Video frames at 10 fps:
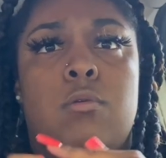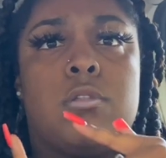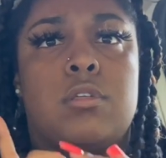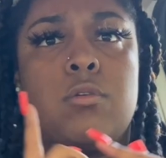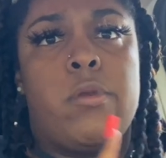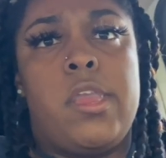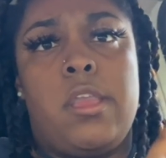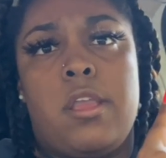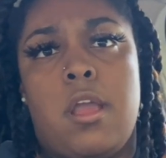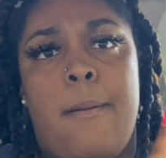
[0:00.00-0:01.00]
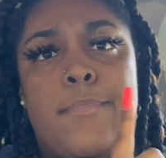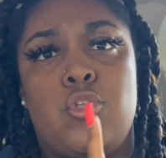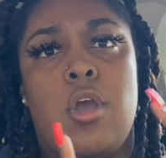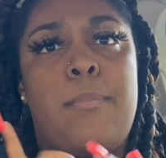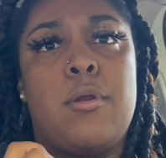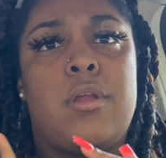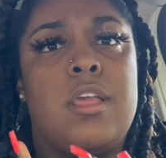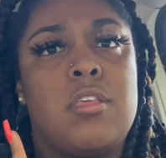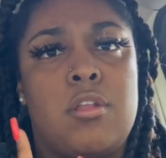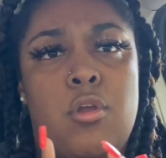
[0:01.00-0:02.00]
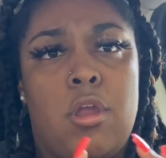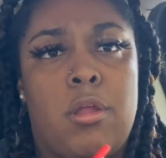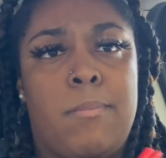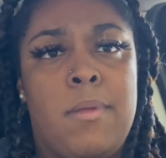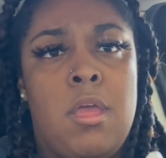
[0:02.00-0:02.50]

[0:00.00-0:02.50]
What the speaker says: on the screen. I'm gonna drop her Instagram.